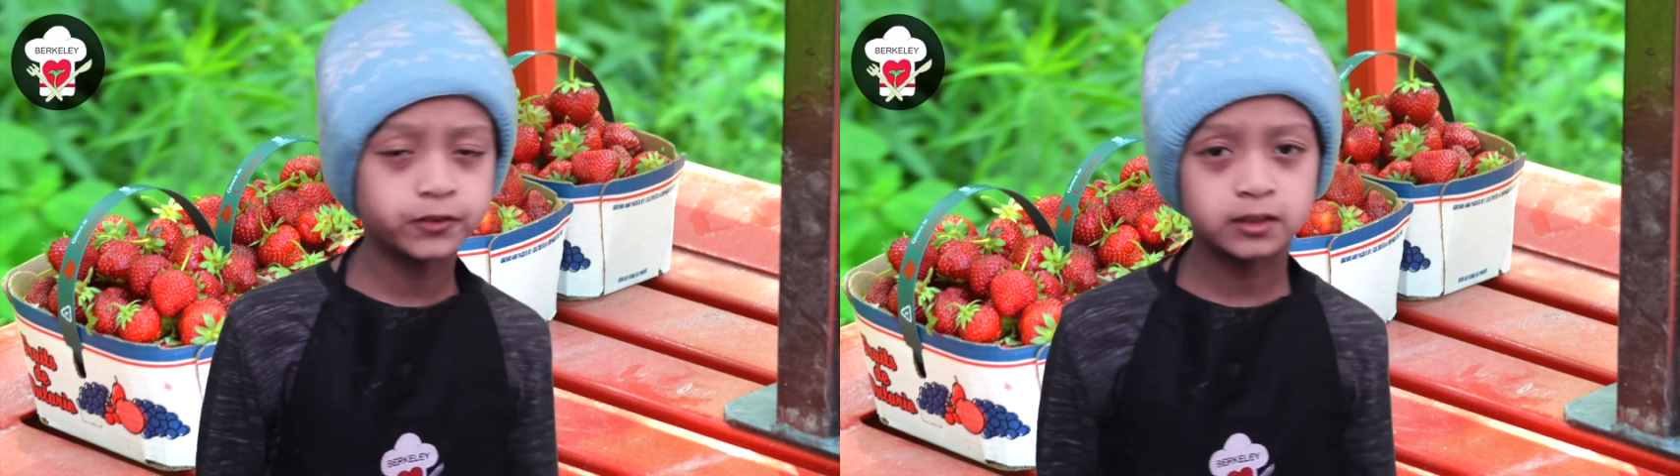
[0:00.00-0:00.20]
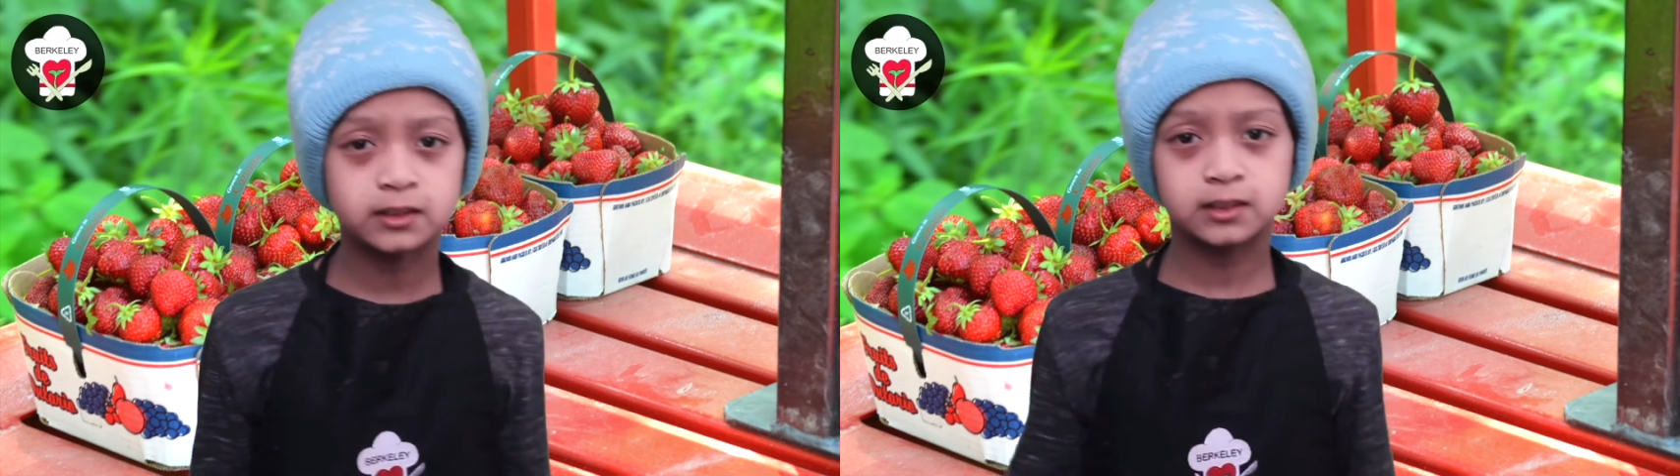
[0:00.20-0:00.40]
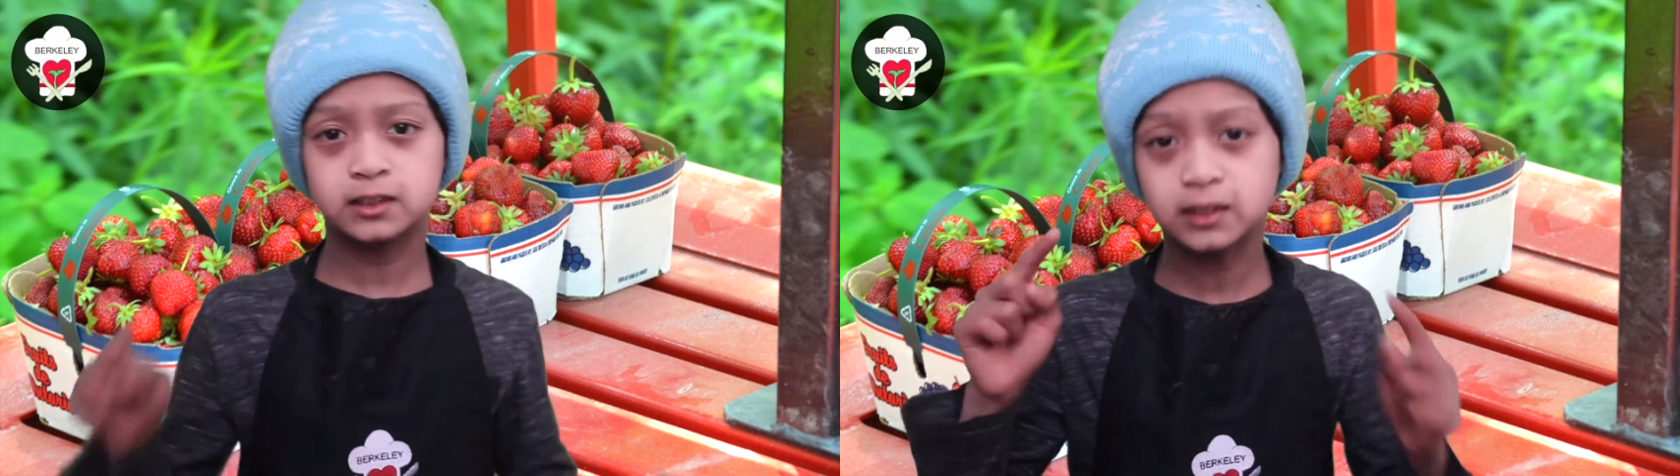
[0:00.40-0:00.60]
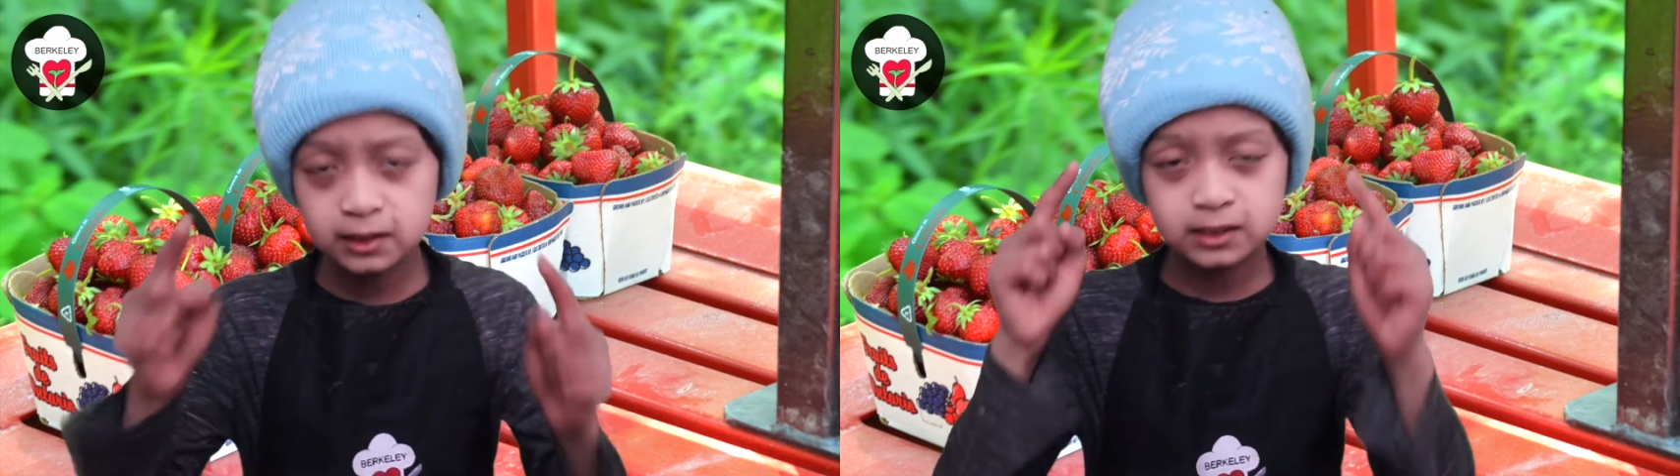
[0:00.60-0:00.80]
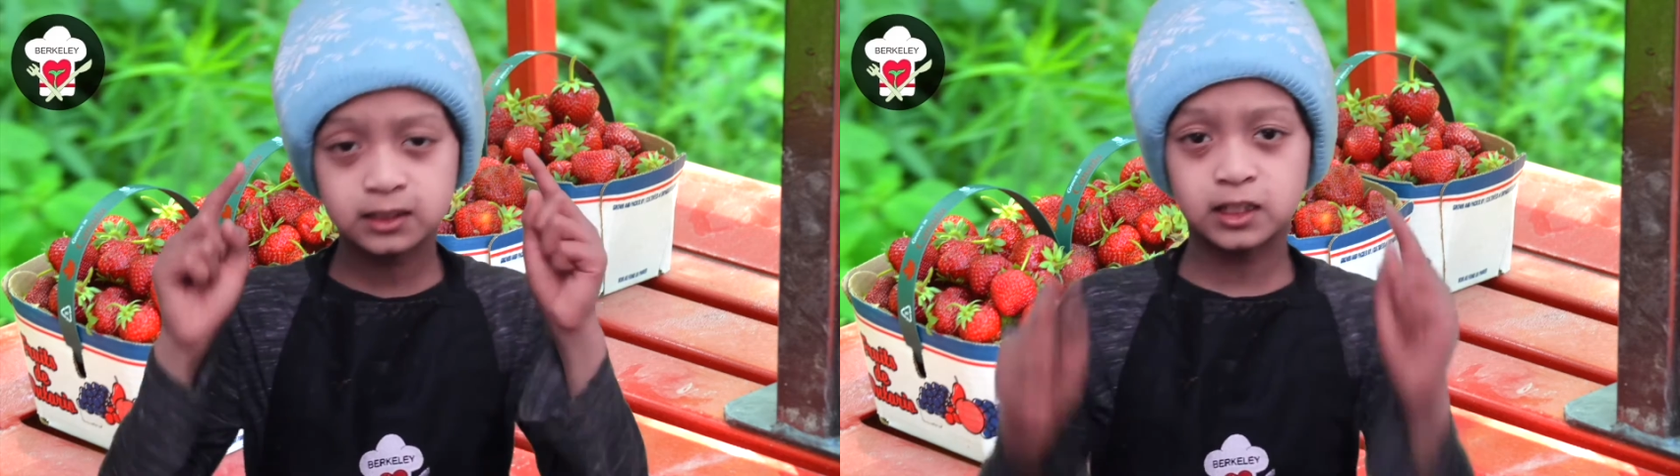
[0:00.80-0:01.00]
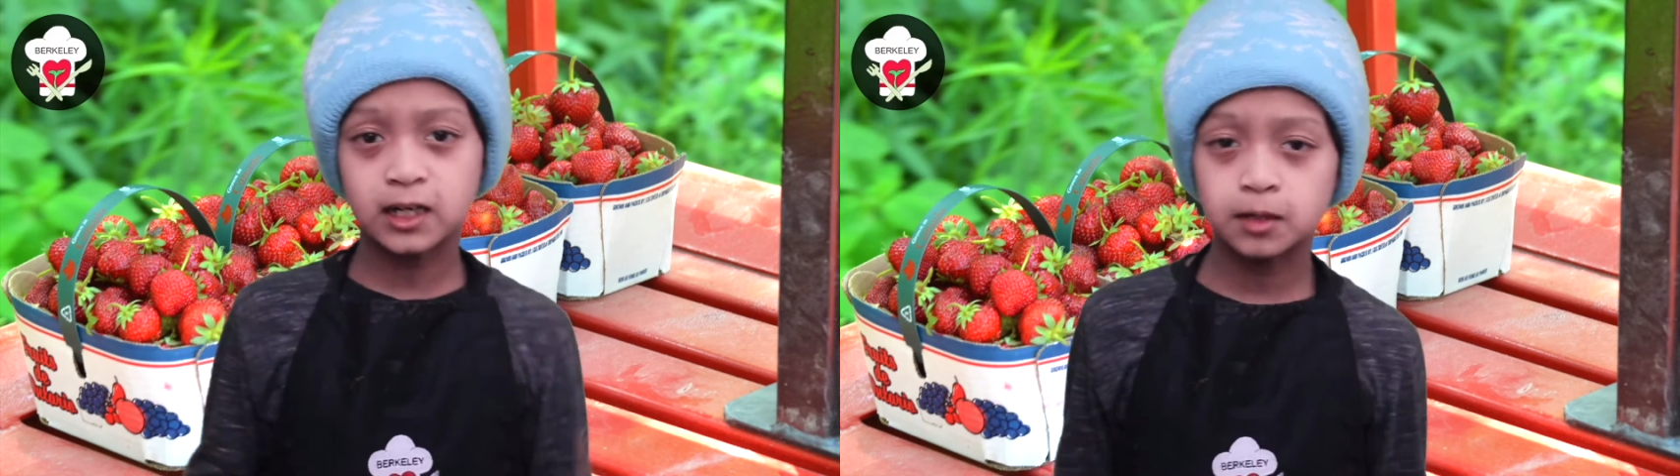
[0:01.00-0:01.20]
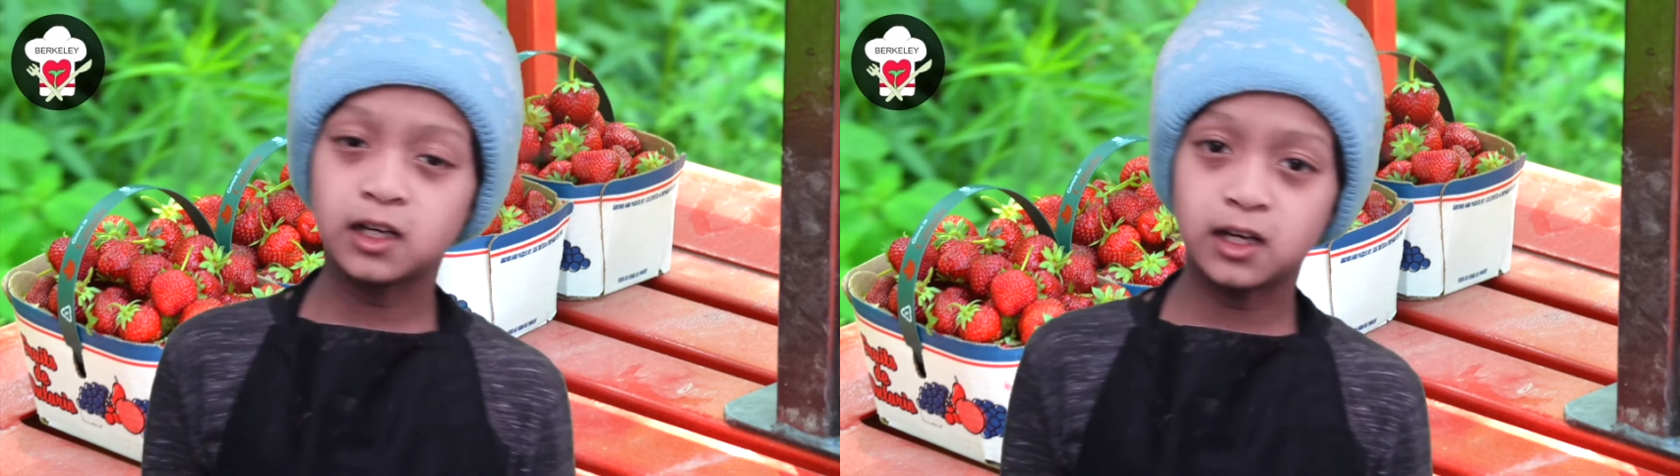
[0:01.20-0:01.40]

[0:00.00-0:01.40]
for this time,